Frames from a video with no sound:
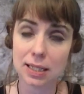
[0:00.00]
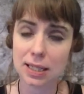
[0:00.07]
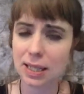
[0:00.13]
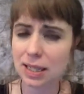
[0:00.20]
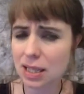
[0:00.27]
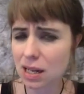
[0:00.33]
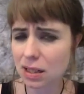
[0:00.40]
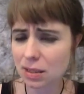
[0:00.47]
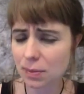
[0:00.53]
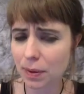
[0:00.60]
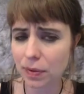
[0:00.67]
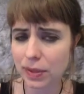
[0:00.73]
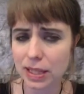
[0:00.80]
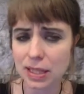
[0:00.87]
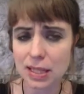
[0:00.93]
And they talked
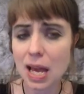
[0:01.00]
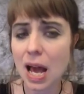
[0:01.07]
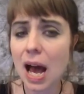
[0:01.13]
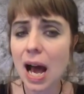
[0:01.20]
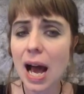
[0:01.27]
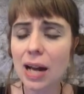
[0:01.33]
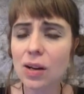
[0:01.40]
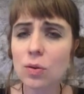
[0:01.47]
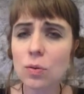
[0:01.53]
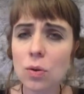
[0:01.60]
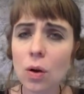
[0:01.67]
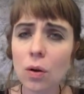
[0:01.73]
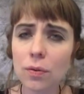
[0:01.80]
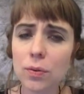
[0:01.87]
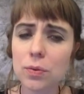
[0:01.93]
about this, I don't
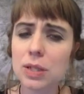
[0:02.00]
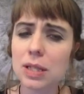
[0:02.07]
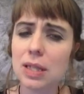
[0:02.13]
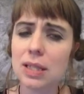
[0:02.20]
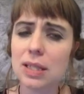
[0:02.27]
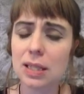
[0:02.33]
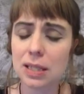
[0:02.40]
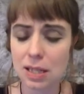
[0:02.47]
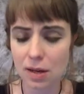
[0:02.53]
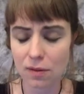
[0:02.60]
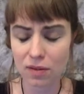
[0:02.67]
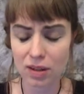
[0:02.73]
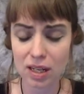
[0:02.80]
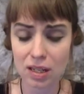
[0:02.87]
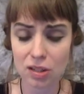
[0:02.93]
know if it was in the
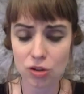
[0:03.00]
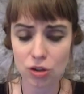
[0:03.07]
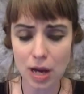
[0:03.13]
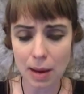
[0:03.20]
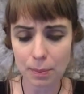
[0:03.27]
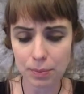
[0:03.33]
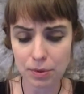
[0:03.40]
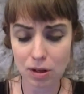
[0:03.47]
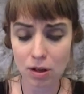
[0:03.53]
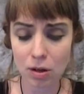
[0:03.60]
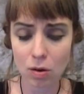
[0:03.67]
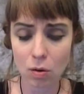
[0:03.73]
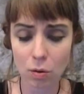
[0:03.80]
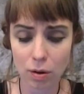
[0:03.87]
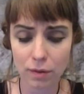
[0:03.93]
sensitivity chapter
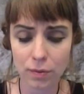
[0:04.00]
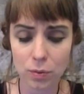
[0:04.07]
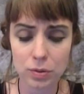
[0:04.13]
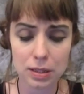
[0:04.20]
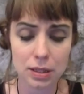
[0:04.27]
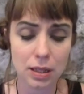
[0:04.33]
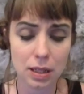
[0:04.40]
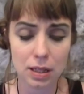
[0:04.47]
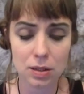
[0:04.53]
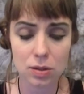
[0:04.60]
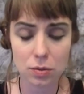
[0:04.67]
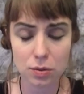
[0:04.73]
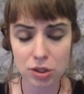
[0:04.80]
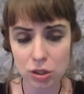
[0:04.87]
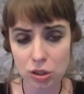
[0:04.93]
or if it was in the
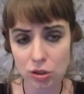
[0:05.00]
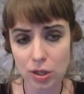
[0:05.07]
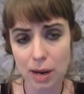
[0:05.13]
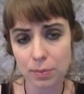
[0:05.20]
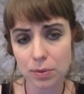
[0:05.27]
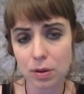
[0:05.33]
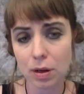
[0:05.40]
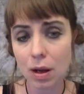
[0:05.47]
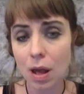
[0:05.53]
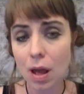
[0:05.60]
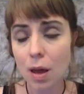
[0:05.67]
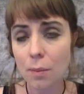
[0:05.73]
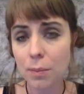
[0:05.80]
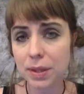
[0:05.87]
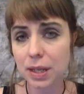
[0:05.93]
intuition chapter,
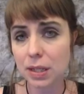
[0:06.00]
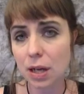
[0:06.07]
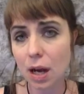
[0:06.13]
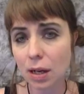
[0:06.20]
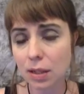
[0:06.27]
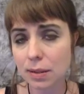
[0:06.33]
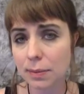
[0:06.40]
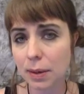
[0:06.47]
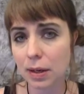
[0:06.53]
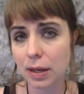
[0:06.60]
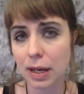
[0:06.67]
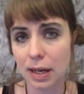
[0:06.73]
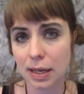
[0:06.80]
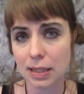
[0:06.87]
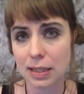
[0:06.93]
but they talked about
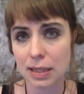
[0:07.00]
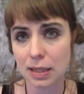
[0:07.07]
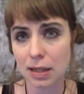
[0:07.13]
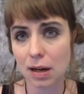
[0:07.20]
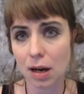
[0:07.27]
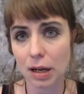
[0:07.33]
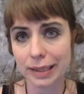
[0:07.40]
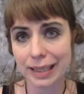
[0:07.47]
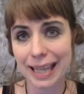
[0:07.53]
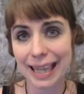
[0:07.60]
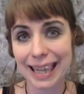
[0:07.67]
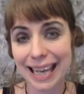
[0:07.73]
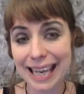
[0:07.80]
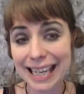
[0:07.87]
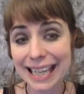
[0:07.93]
an idea called
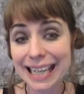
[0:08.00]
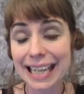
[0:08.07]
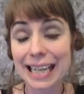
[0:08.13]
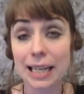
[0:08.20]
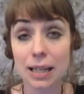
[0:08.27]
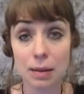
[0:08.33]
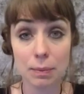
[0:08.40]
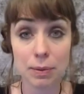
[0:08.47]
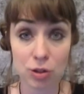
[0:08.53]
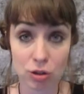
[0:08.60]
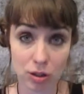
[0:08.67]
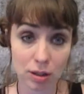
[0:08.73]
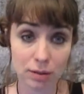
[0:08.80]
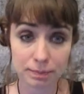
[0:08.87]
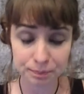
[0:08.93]
latent
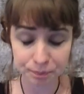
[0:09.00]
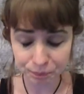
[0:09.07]
inhibition,